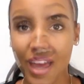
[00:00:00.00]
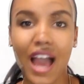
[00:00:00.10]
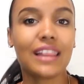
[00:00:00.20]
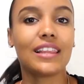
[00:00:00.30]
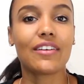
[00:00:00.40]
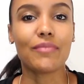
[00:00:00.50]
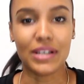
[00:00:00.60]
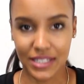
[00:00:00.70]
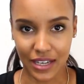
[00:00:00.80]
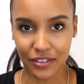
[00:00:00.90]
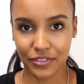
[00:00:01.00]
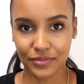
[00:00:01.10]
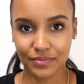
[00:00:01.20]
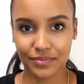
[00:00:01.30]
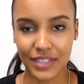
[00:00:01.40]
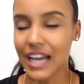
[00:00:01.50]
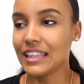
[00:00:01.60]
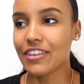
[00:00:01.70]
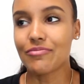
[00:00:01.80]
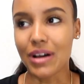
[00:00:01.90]
I love myself. I
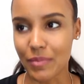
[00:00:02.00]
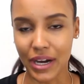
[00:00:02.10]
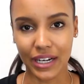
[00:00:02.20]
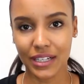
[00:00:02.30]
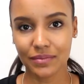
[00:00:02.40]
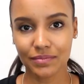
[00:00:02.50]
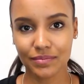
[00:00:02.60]
love my body.